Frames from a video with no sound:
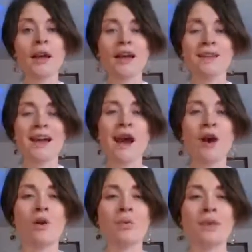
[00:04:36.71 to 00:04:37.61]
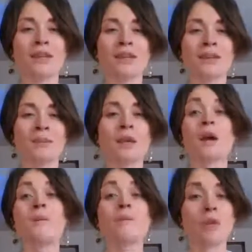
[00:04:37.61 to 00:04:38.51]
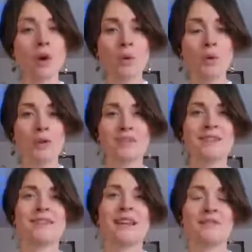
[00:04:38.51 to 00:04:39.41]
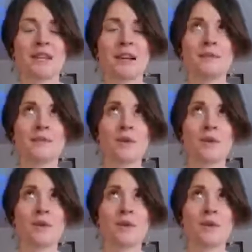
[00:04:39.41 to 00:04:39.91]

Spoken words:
and how we become known in this lifetime.